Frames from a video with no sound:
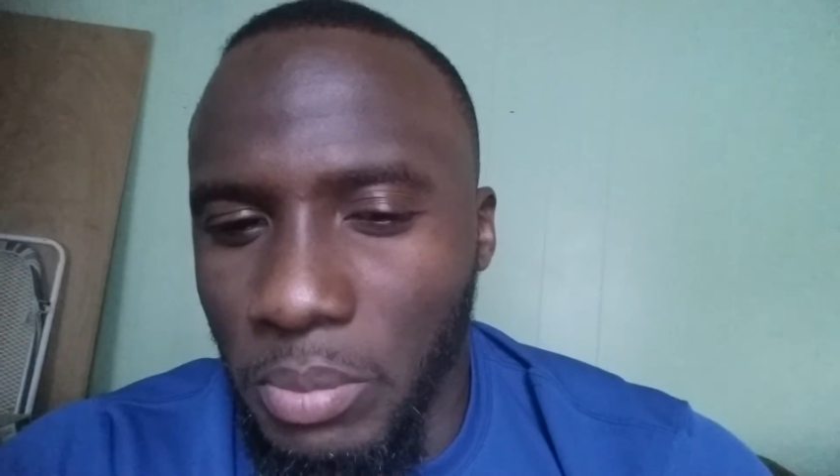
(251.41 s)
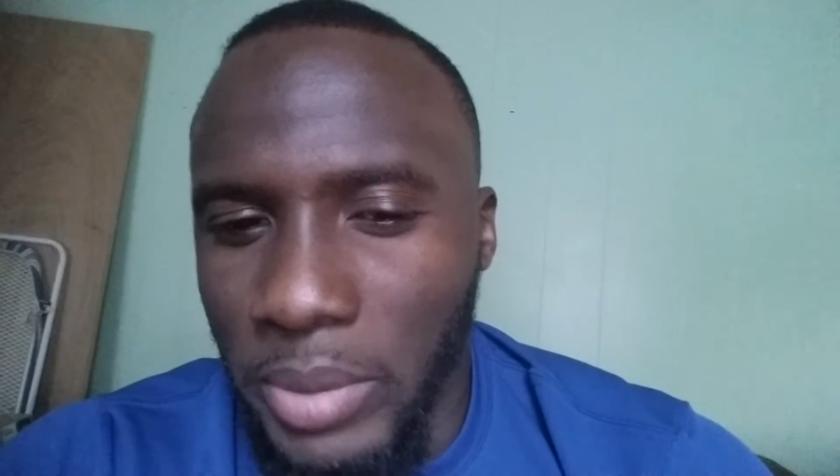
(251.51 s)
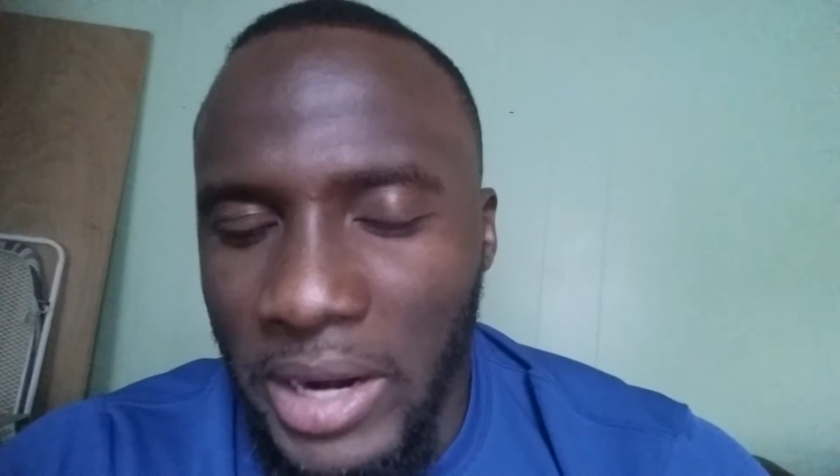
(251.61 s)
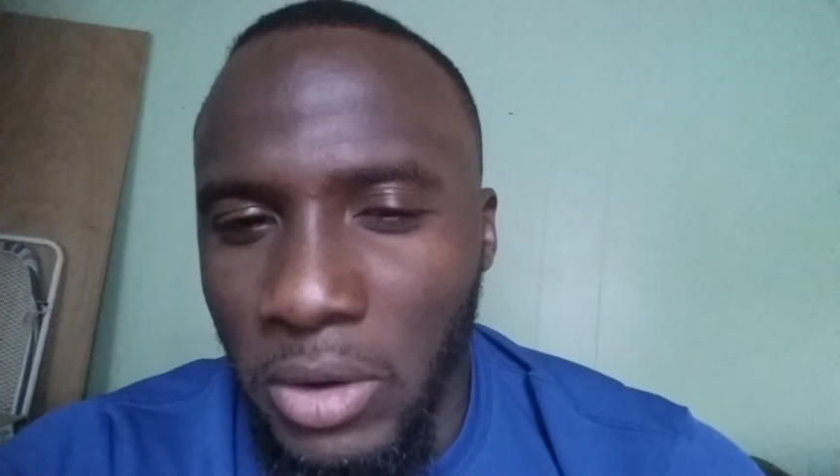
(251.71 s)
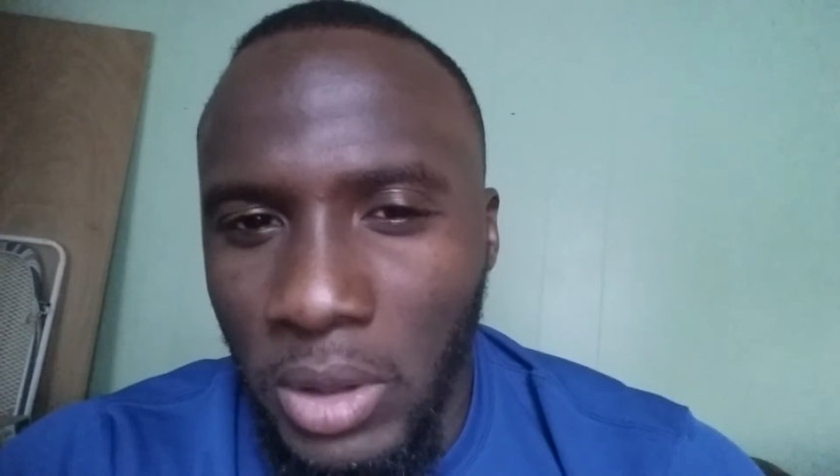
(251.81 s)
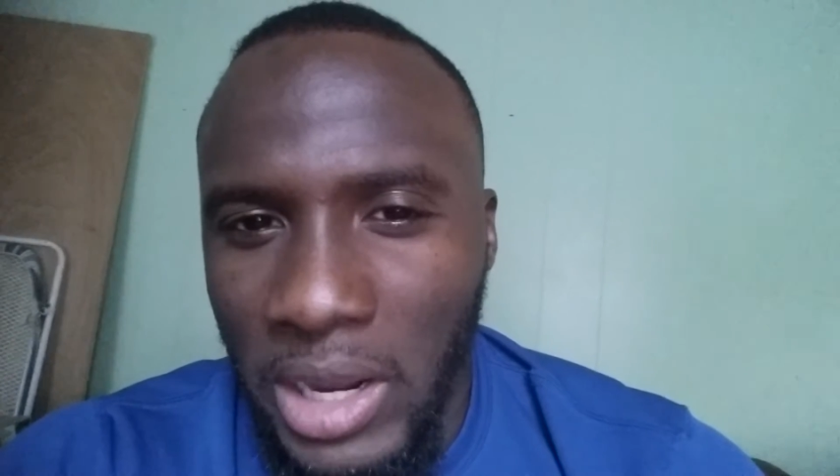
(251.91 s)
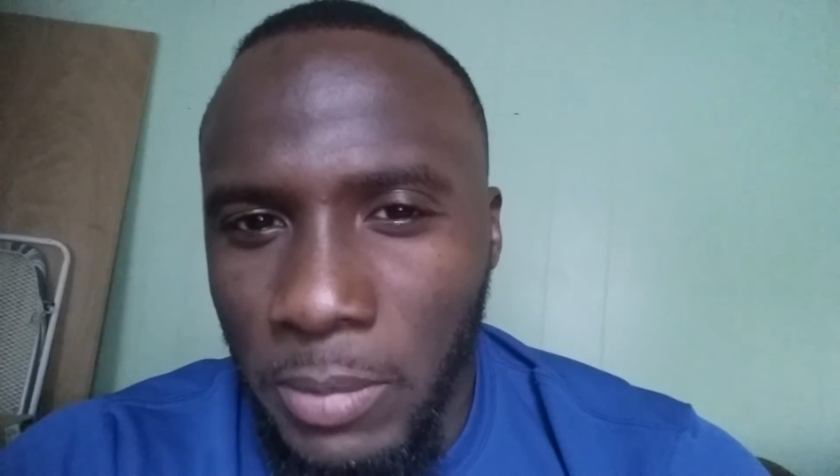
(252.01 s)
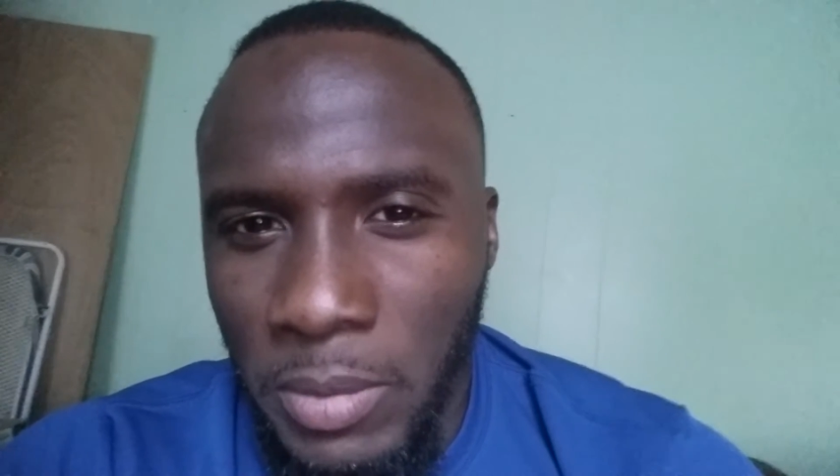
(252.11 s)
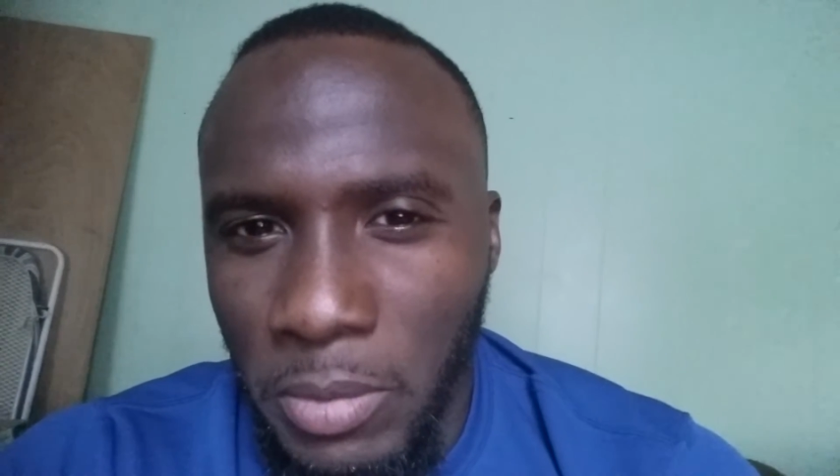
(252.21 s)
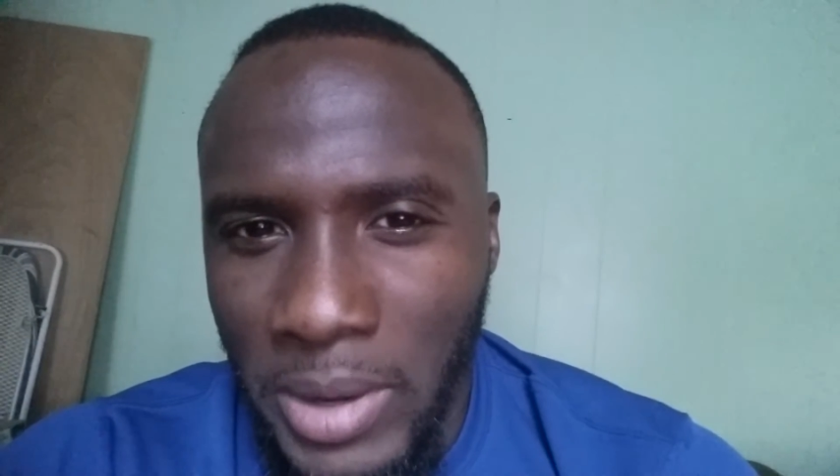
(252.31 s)
But I know a lot
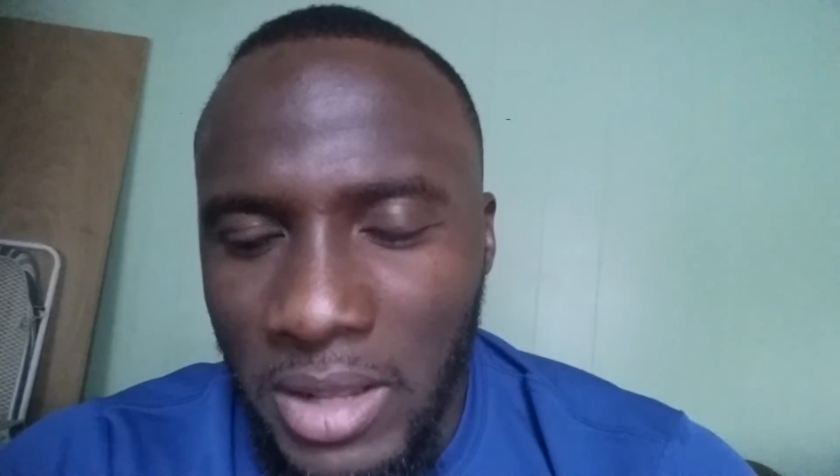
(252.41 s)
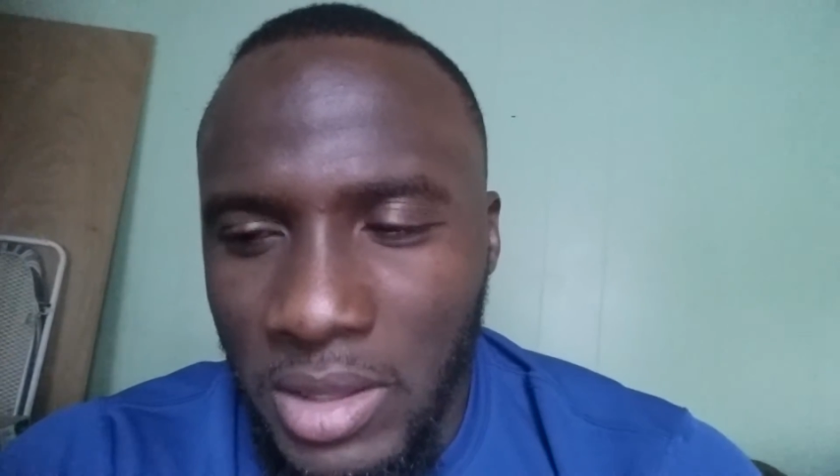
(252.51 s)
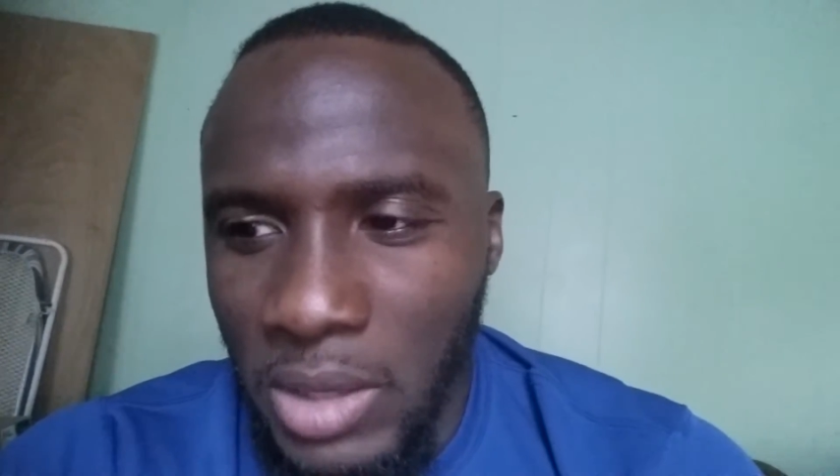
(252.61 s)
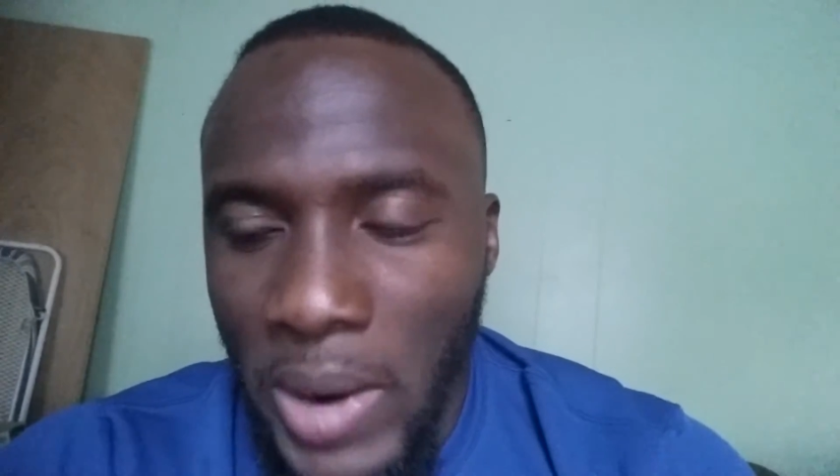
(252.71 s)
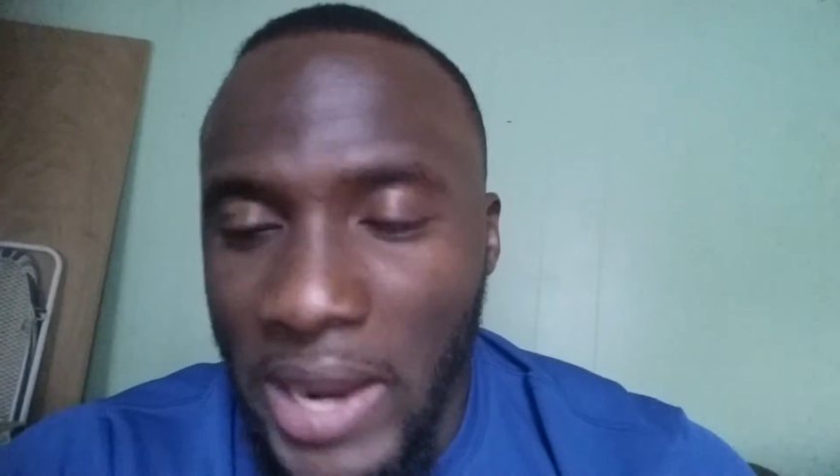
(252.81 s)
of people might think,